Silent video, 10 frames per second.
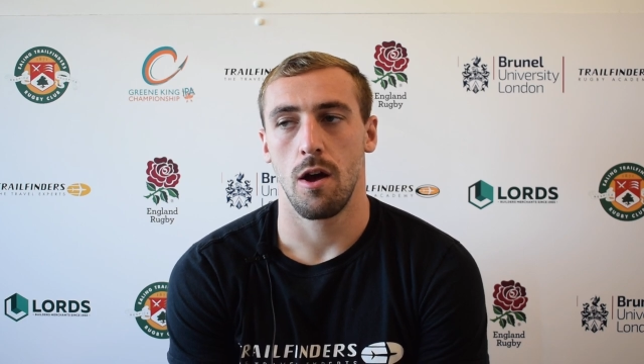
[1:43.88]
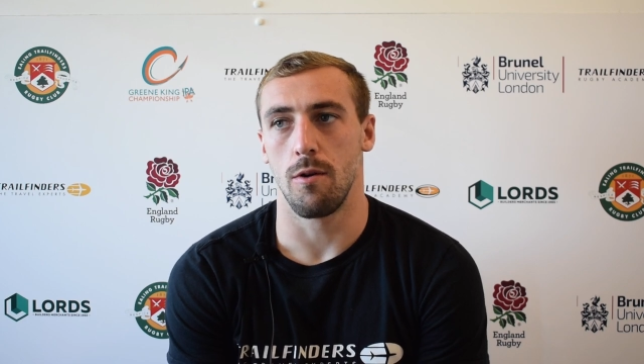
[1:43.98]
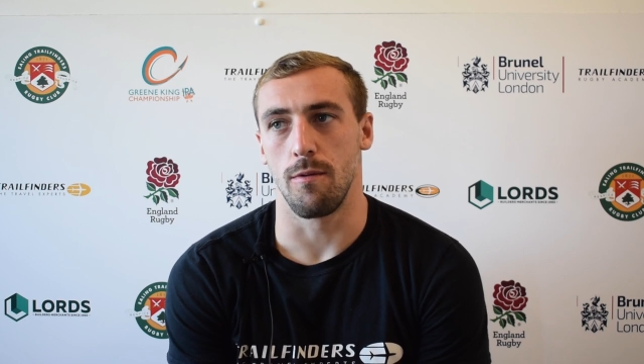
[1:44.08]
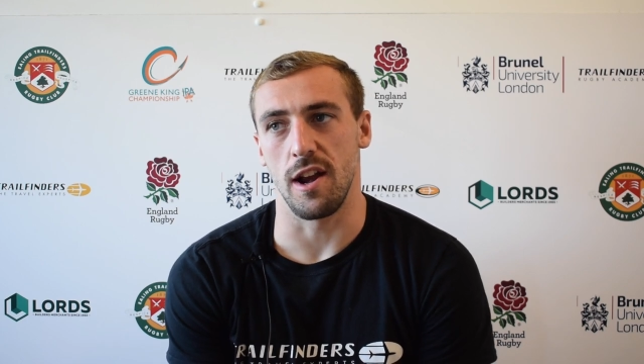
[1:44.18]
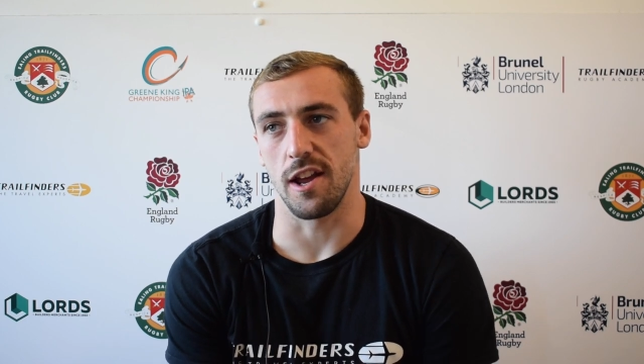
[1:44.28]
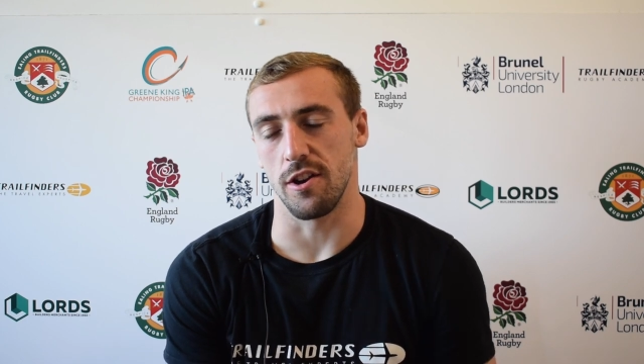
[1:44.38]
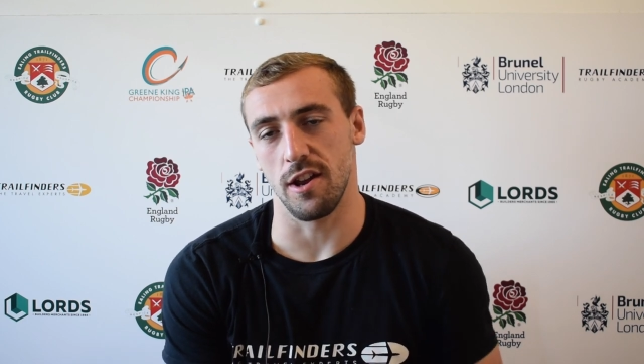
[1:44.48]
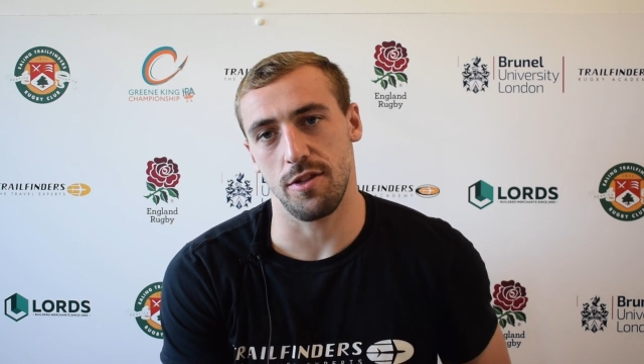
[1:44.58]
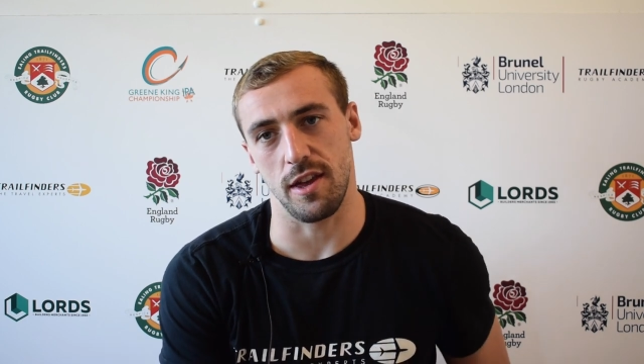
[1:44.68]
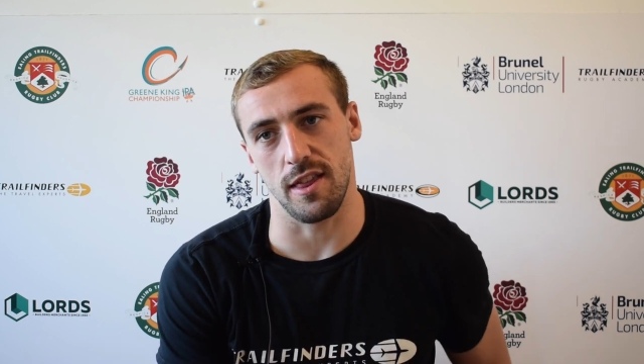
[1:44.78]
Oh, really good.
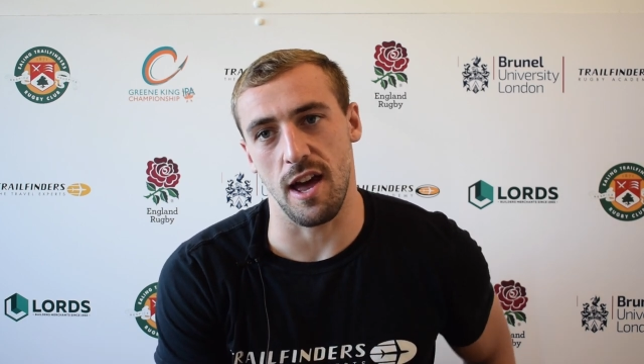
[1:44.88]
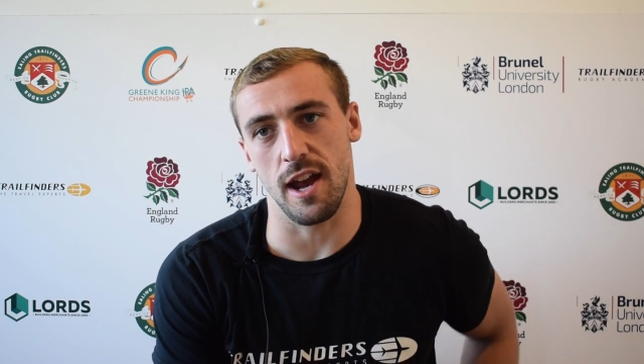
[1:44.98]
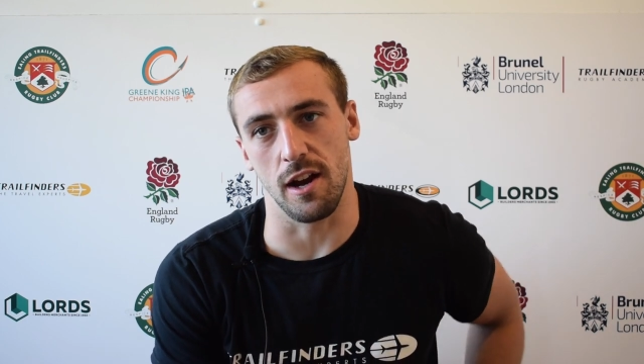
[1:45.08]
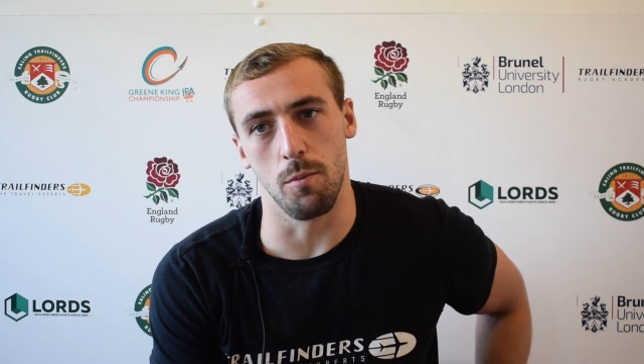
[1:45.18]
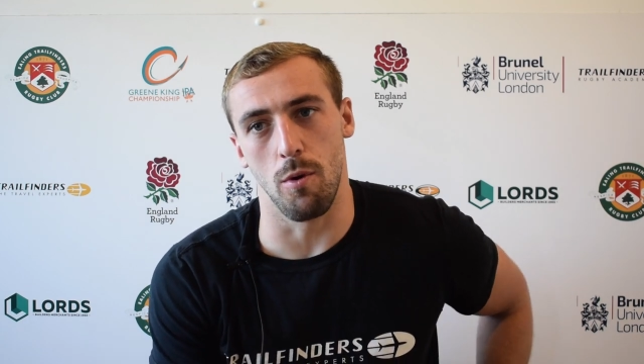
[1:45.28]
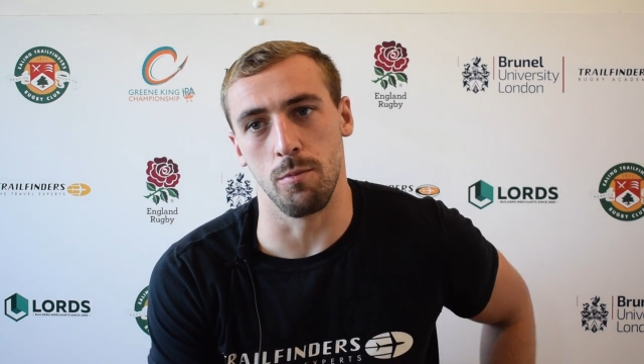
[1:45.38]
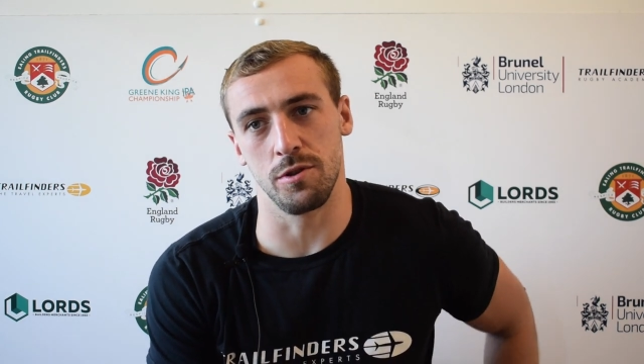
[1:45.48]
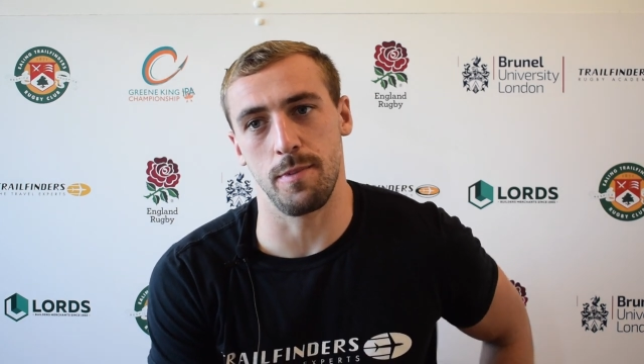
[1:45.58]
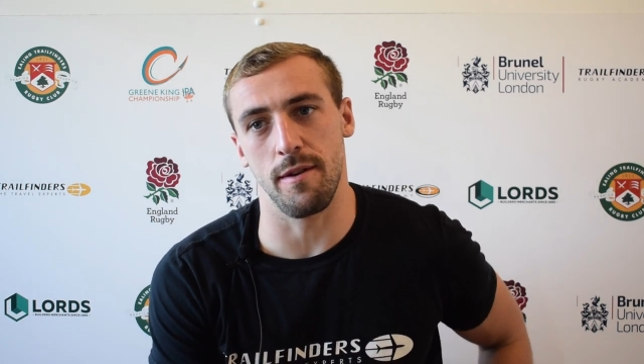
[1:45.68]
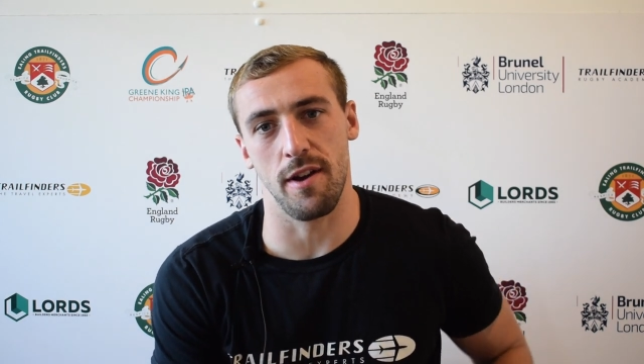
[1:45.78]
I think that England one
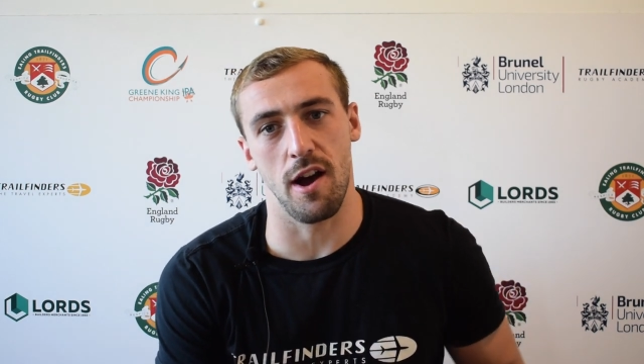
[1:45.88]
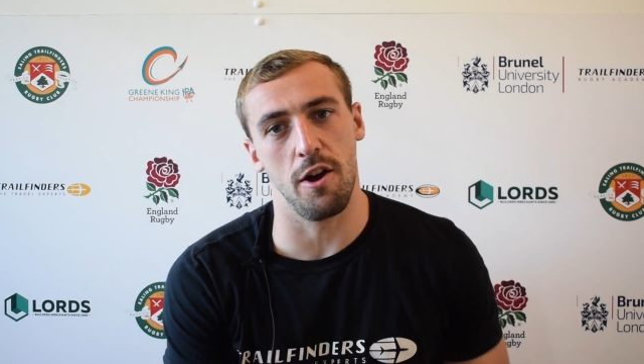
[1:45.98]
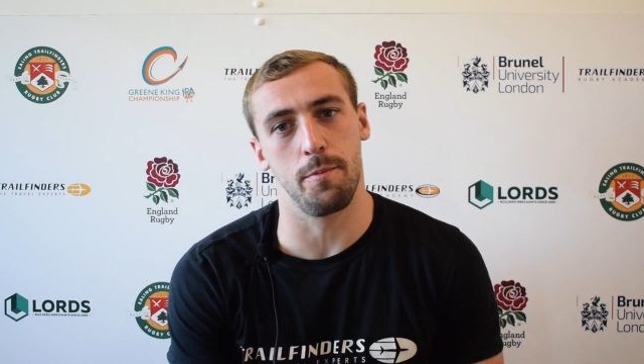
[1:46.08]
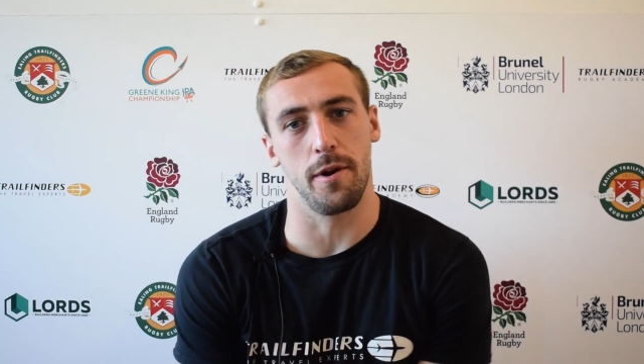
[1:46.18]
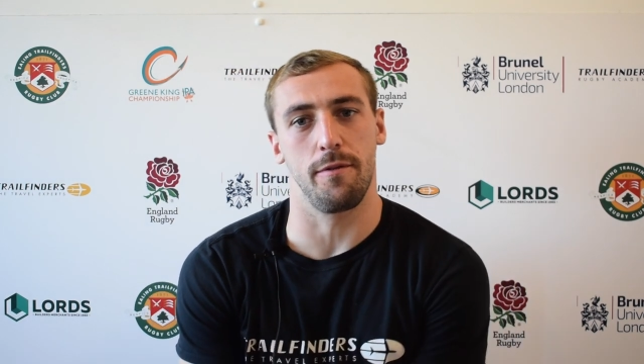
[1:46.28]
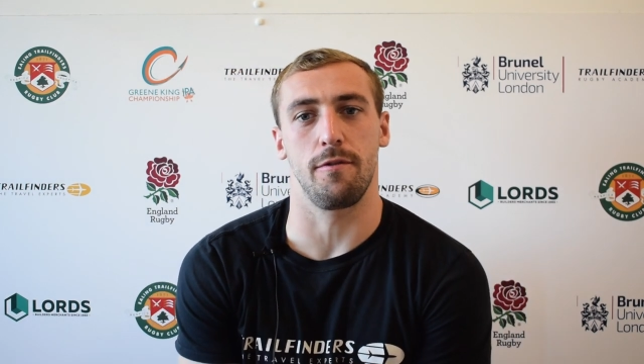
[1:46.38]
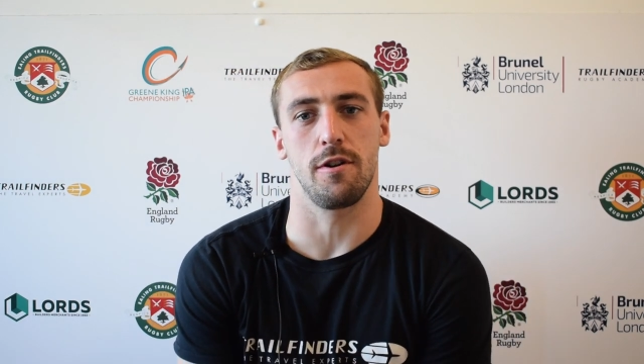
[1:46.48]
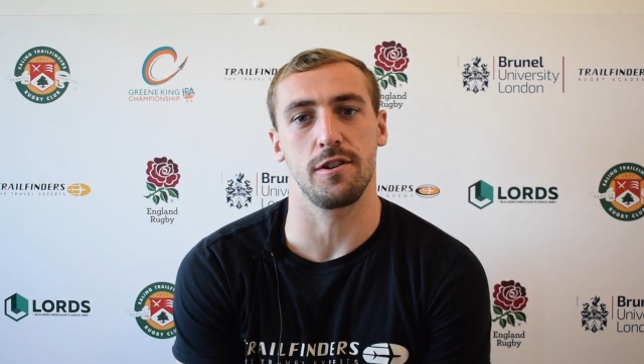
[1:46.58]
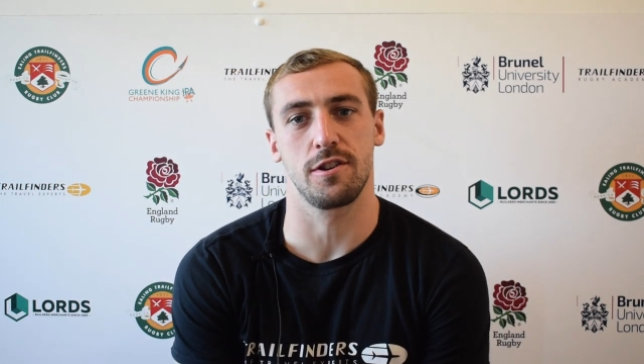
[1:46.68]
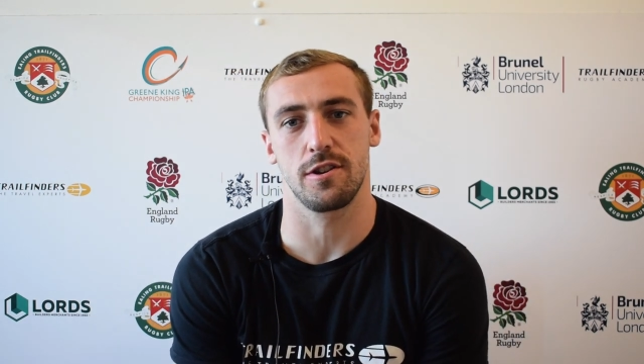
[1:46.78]
was a bit of an eye opener
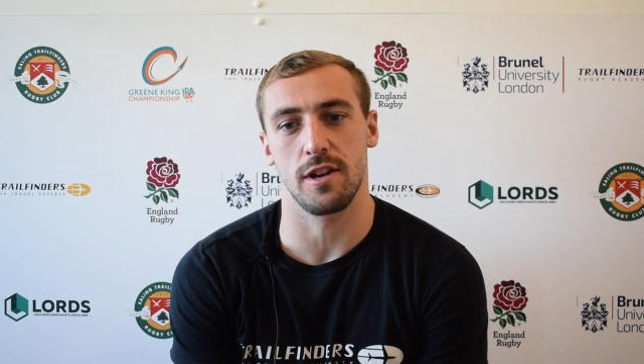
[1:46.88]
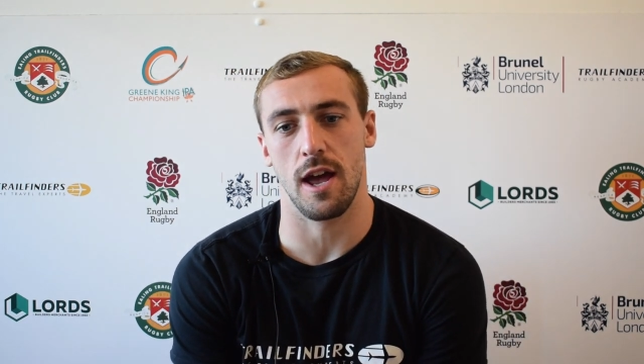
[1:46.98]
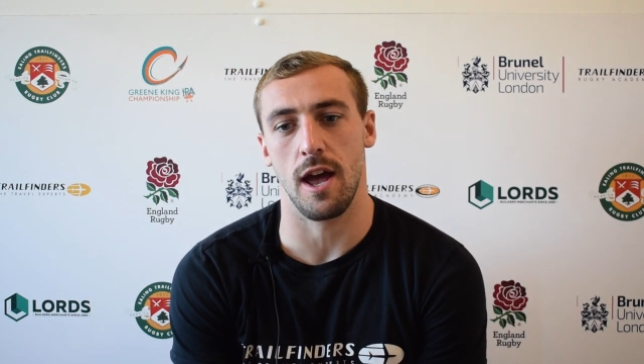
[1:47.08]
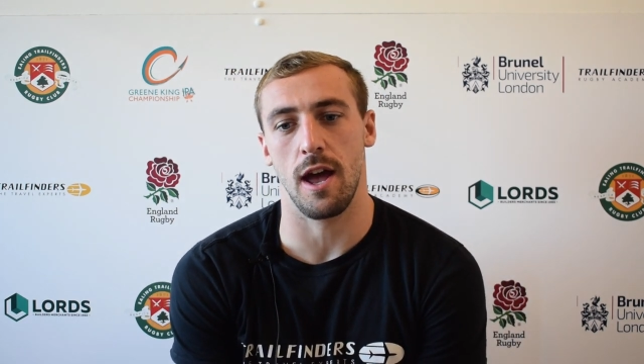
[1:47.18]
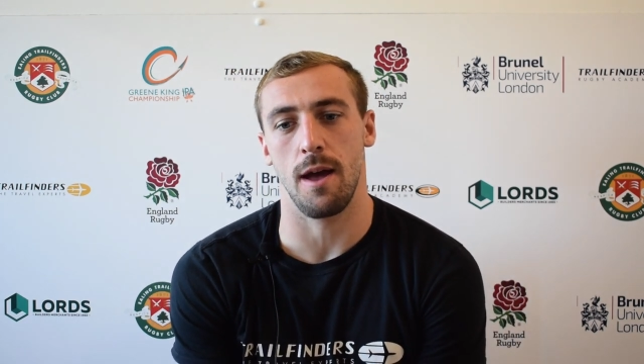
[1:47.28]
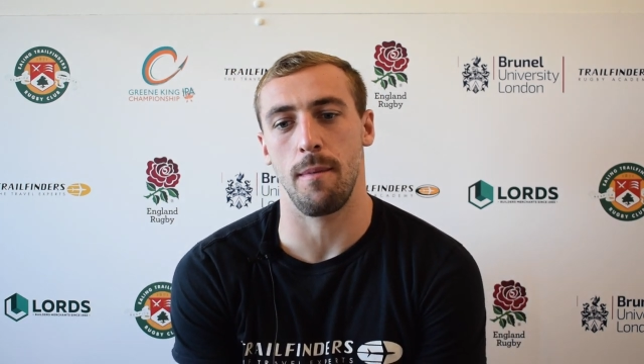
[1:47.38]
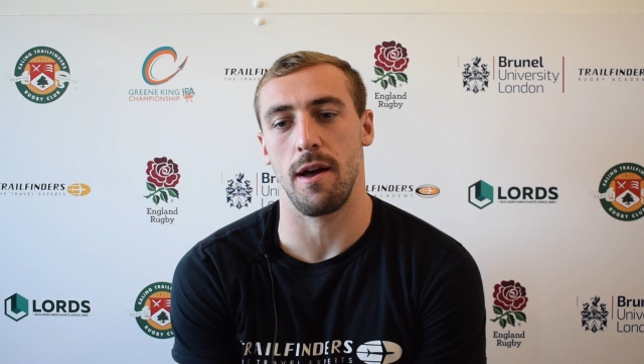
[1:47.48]
for us um,